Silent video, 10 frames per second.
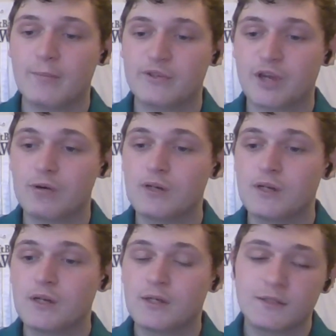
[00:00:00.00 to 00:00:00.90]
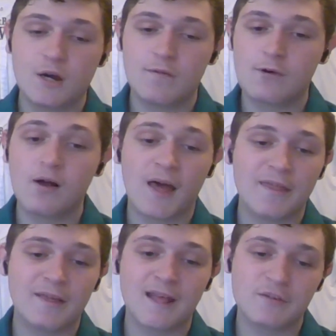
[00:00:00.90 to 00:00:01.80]
So, yeah, overall, I
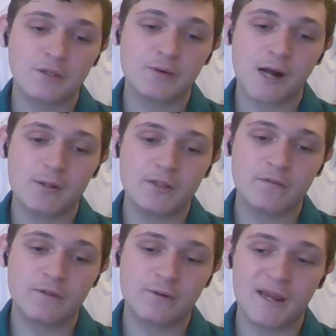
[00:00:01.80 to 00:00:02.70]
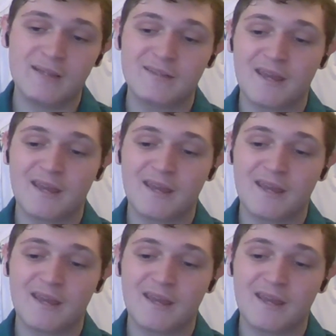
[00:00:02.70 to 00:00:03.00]
think that's really what I would do for the Rays,